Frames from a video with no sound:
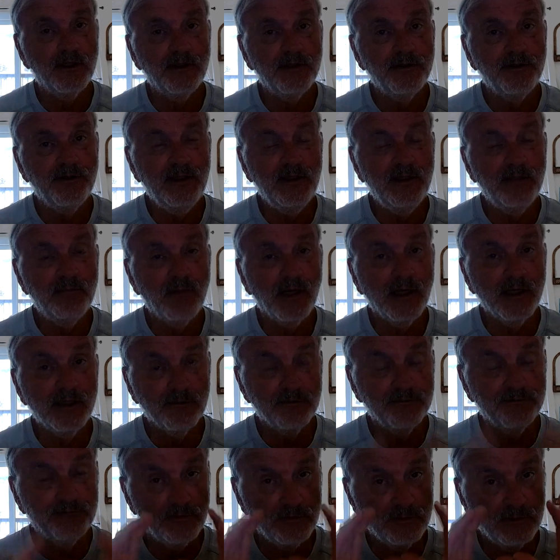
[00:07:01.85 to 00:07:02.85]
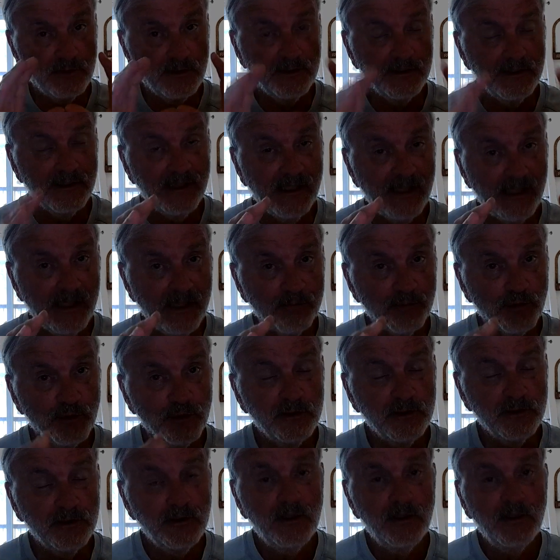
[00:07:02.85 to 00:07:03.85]
microphone on the camera,
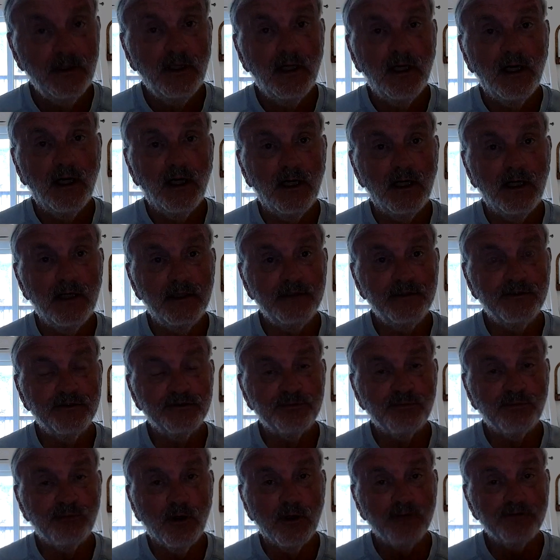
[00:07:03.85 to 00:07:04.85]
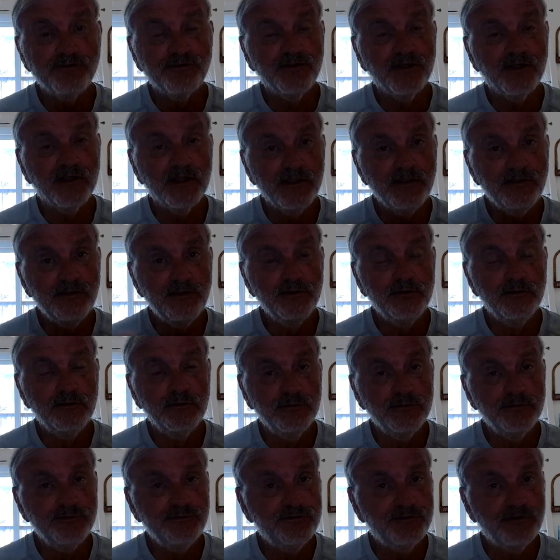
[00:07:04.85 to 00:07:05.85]
and there's parts that I
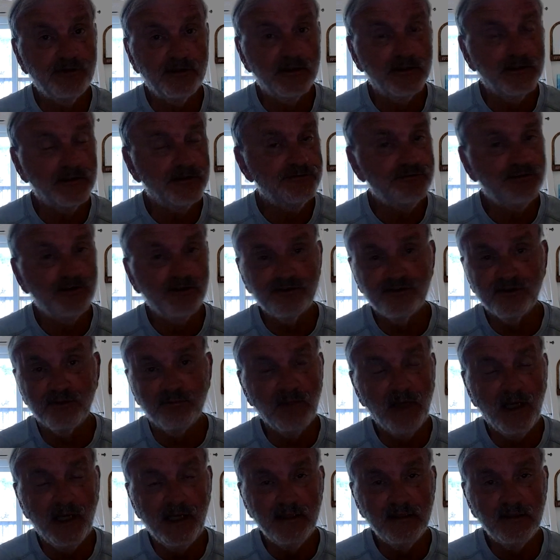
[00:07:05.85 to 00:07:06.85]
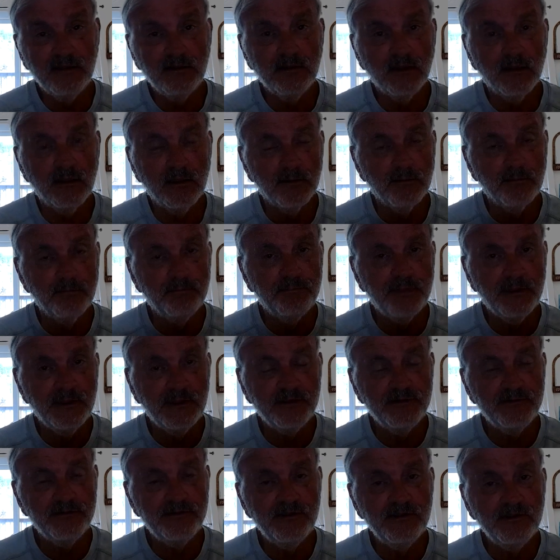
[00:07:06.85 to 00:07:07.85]
used just a mic pinned
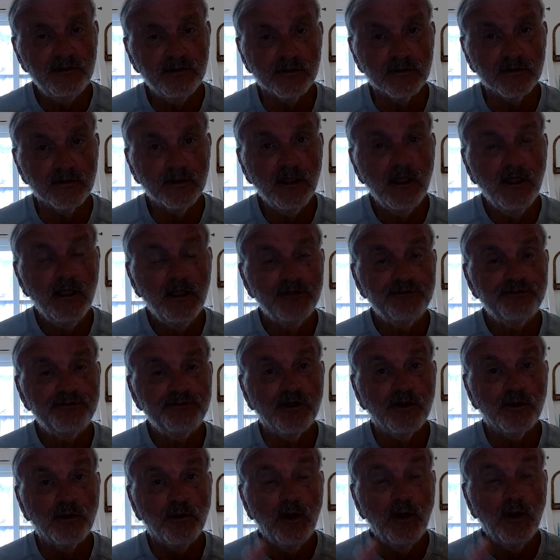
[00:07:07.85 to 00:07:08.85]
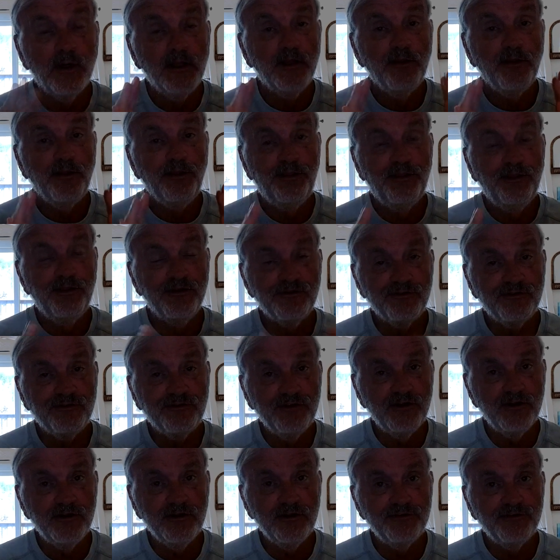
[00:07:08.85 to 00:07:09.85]
here. So this
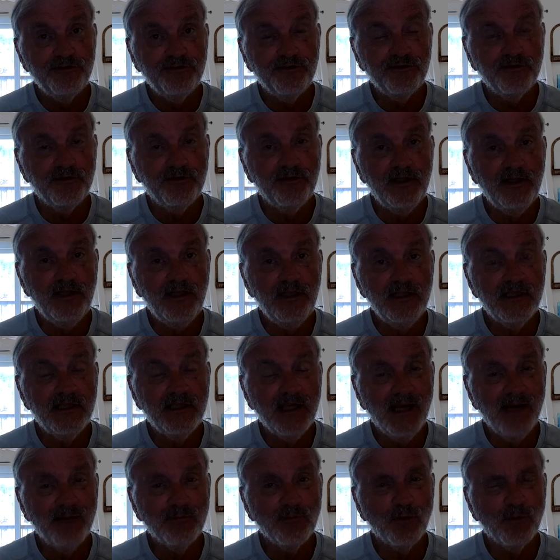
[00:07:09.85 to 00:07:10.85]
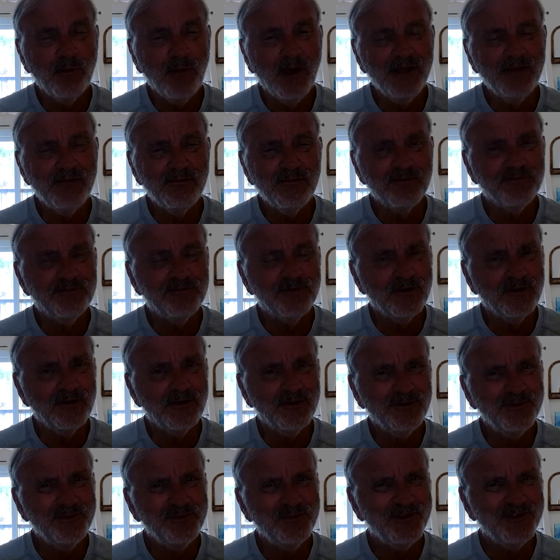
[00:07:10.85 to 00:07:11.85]
is the camera microphone,
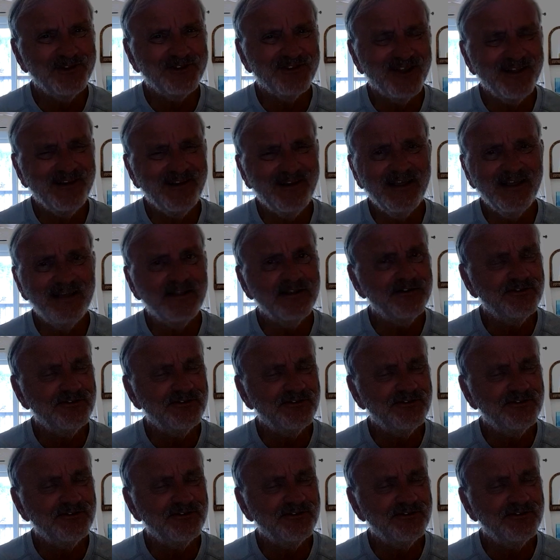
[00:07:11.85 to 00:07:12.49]
which I think is